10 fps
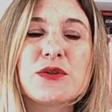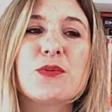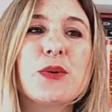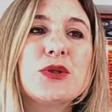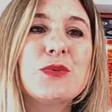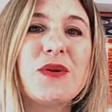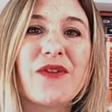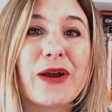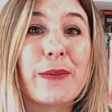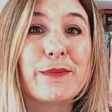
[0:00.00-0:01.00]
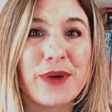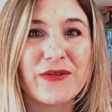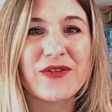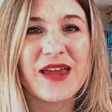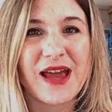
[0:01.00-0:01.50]
it was supposed to be very
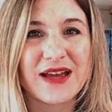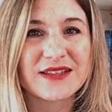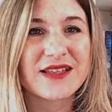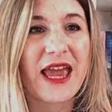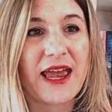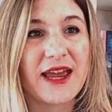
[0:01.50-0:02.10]
Buffy-esque,